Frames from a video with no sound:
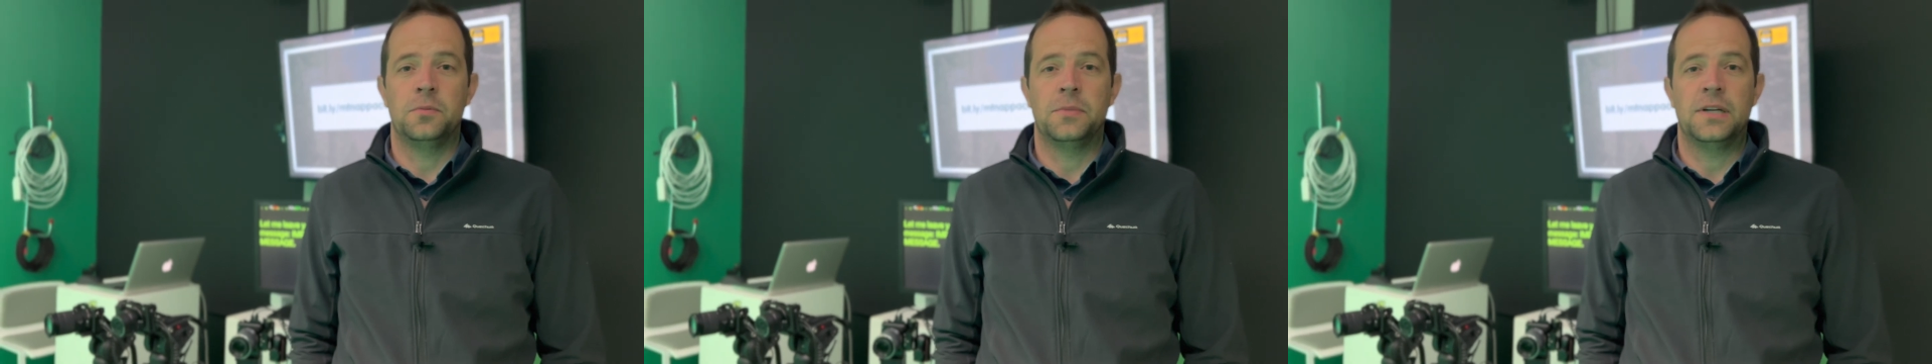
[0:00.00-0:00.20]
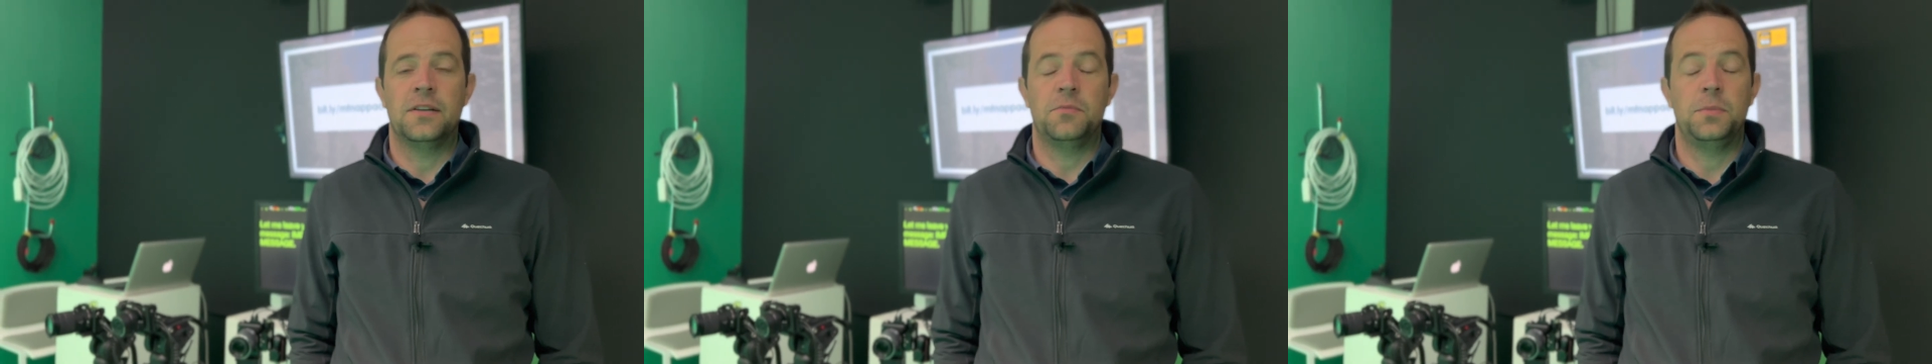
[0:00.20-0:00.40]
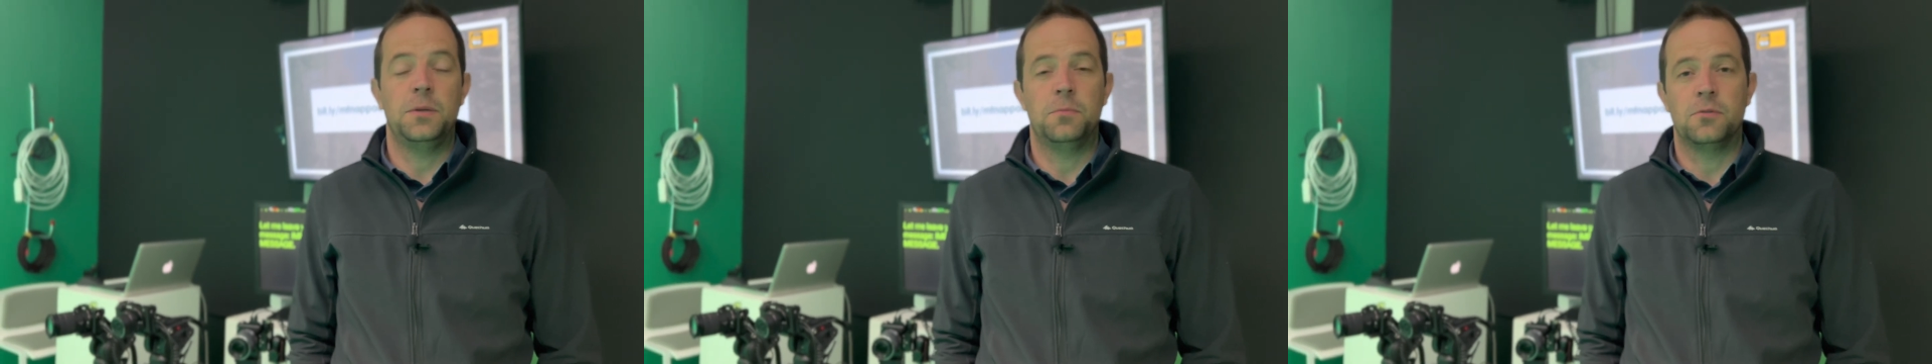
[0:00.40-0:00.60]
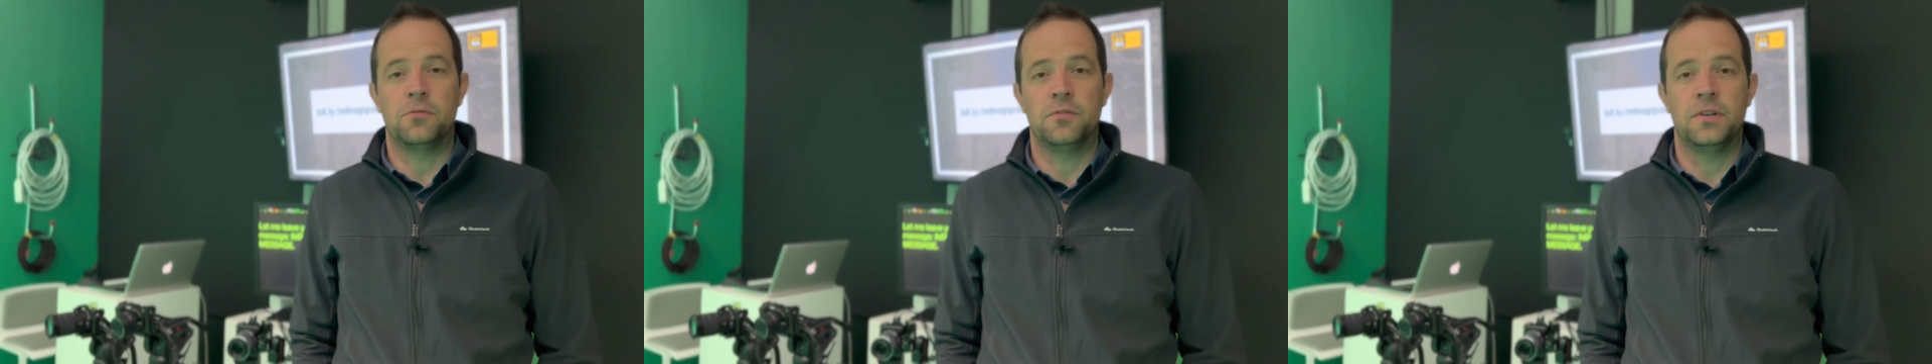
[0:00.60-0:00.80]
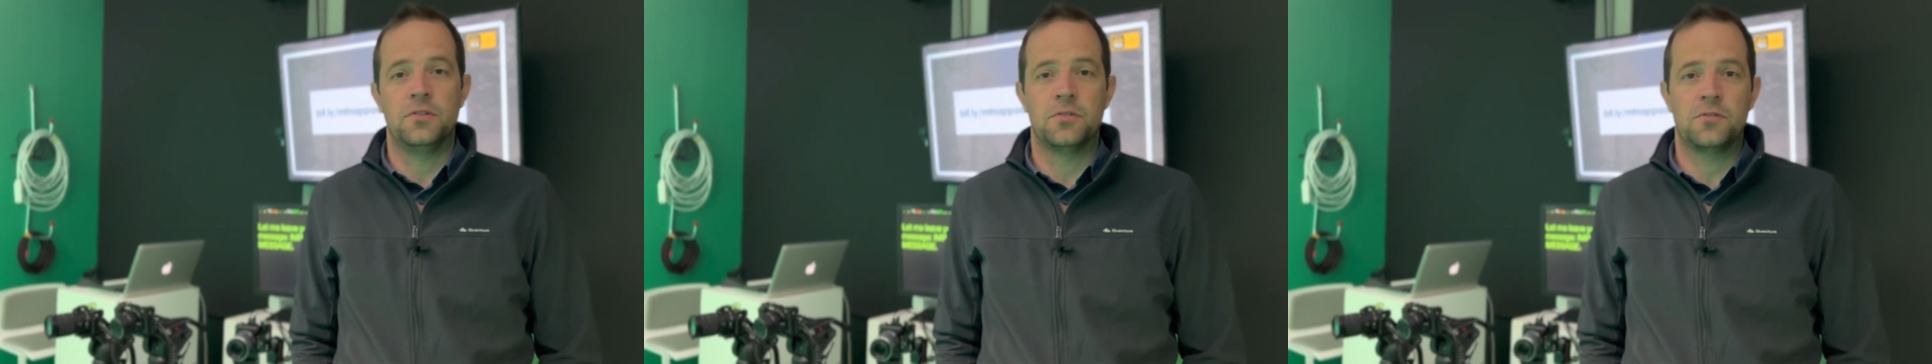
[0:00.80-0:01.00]
you might have people
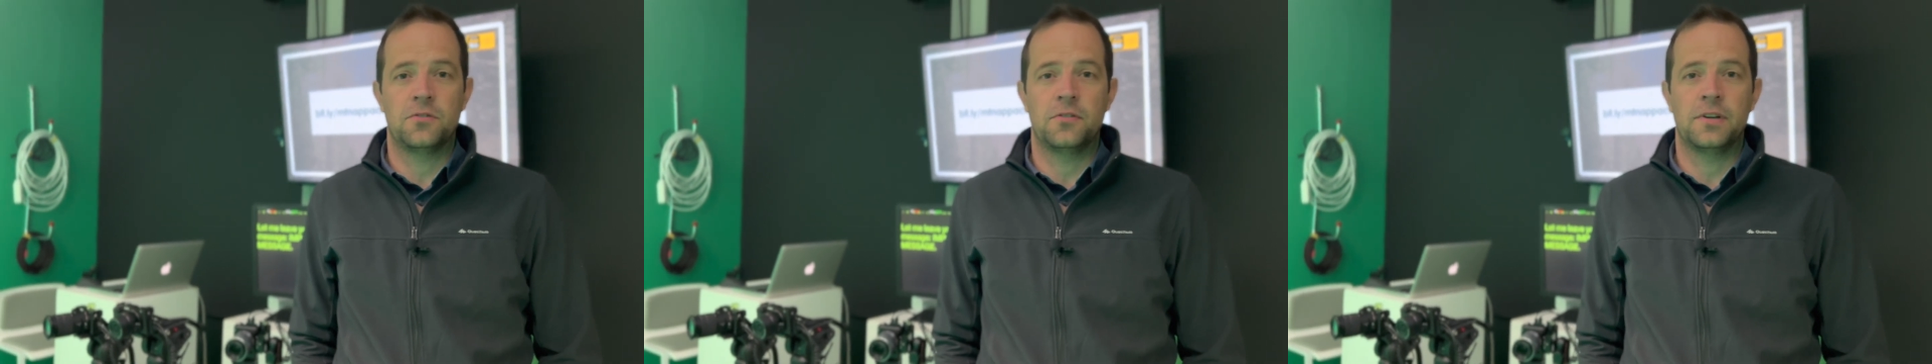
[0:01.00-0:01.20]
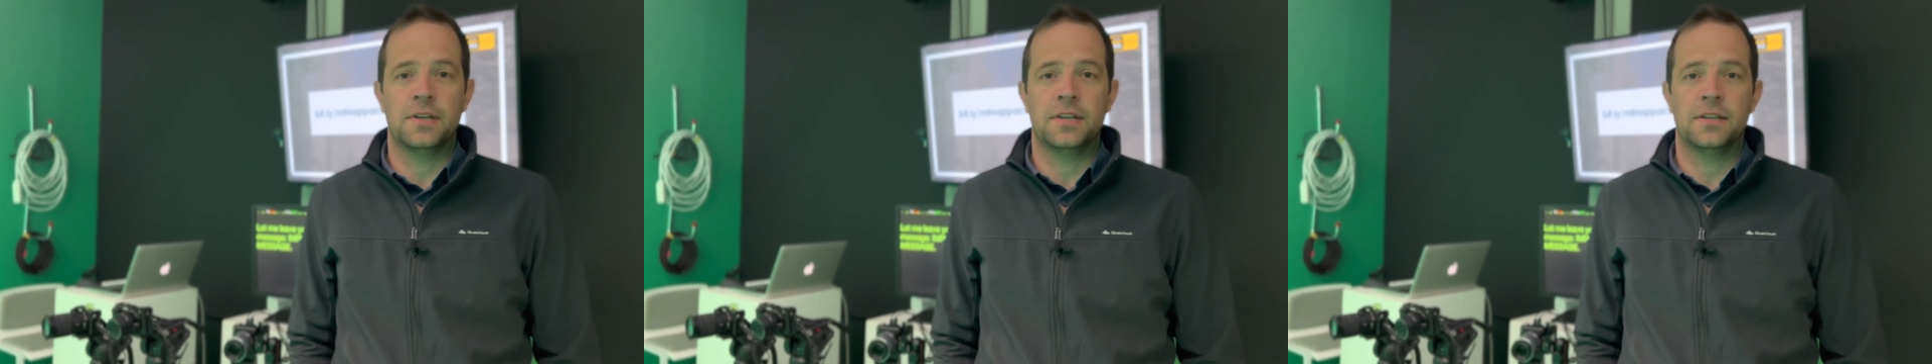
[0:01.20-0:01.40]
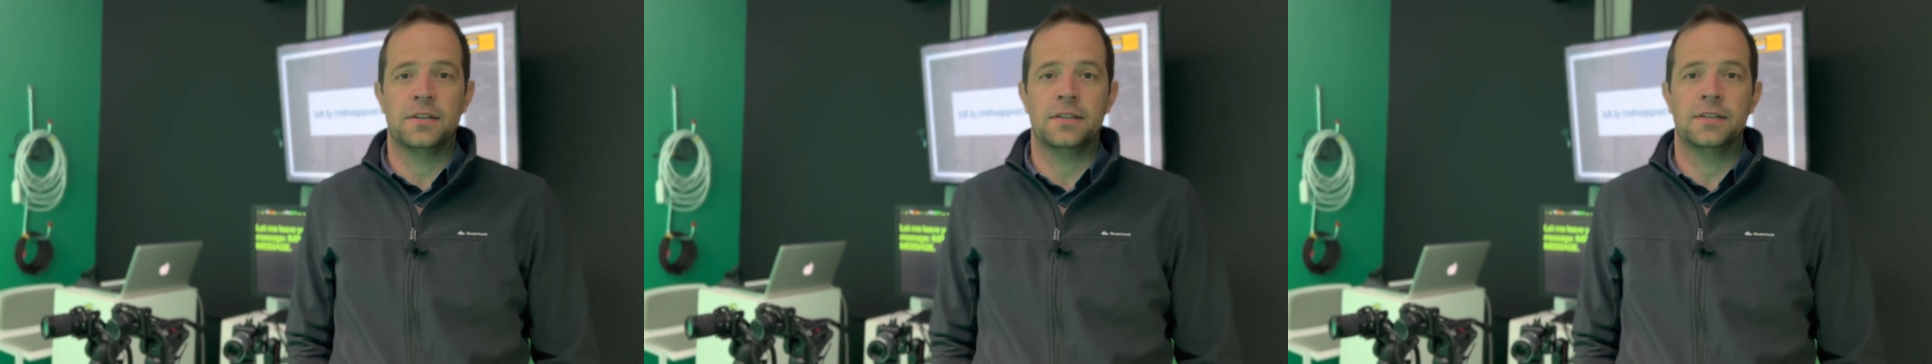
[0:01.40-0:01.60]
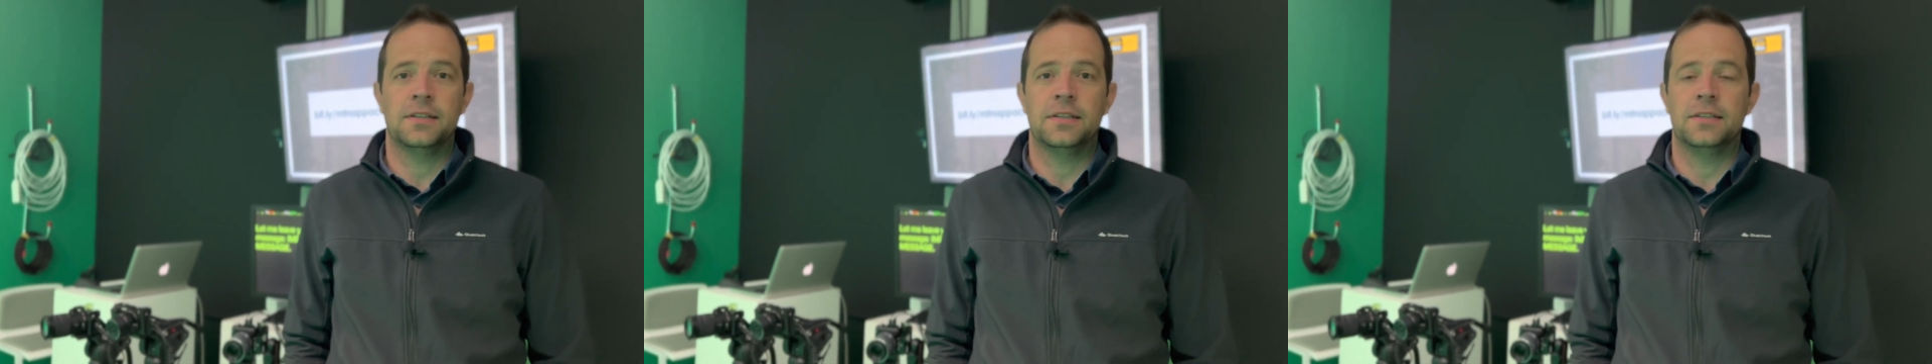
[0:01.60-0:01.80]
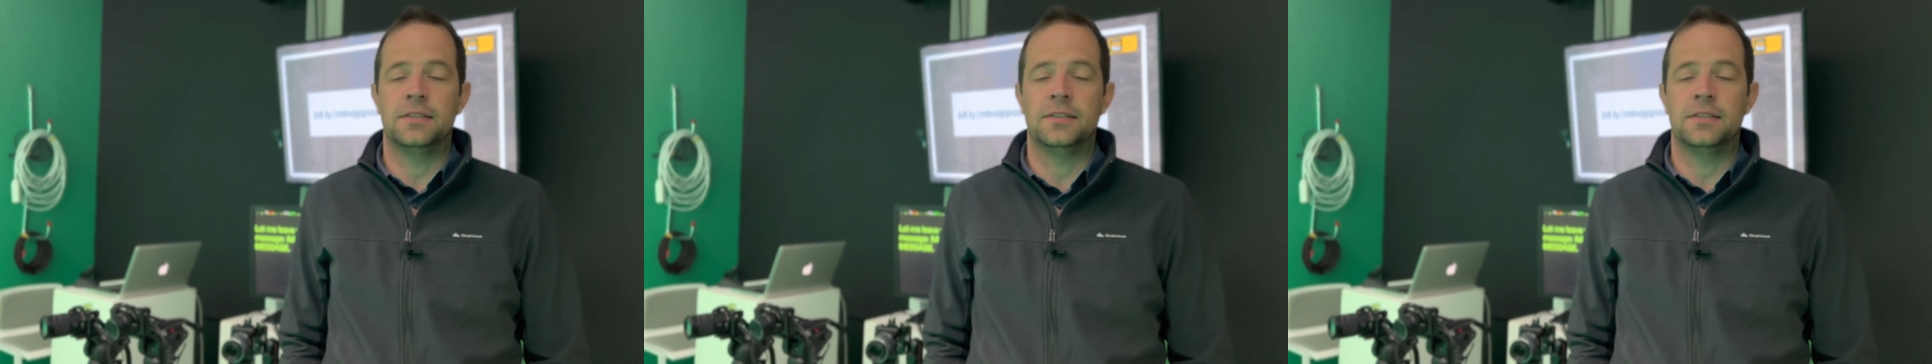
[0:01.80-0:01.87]
registering